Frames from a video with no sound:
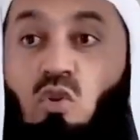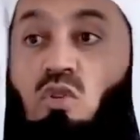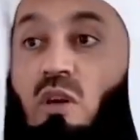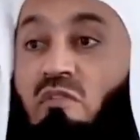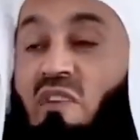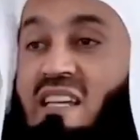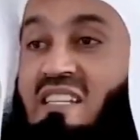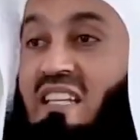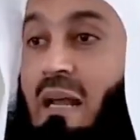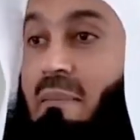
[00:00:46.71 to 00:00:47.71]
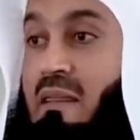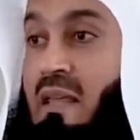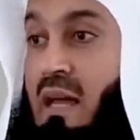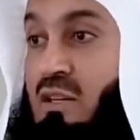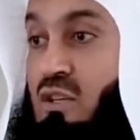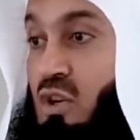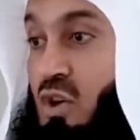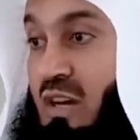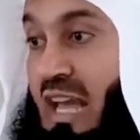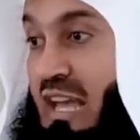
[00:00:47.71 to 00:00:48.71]
you fast in Ramadan,
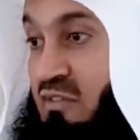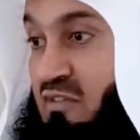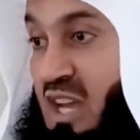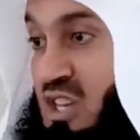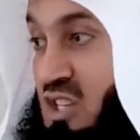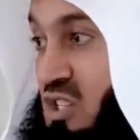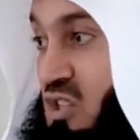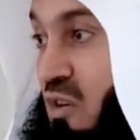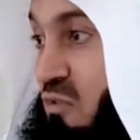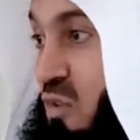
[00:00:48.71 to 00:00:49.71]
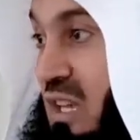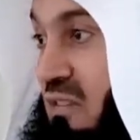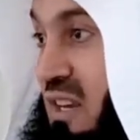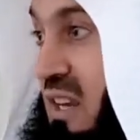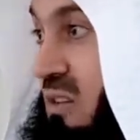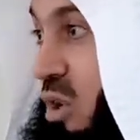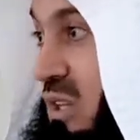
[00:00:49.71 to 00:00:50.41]
your life changes, you're forgiven and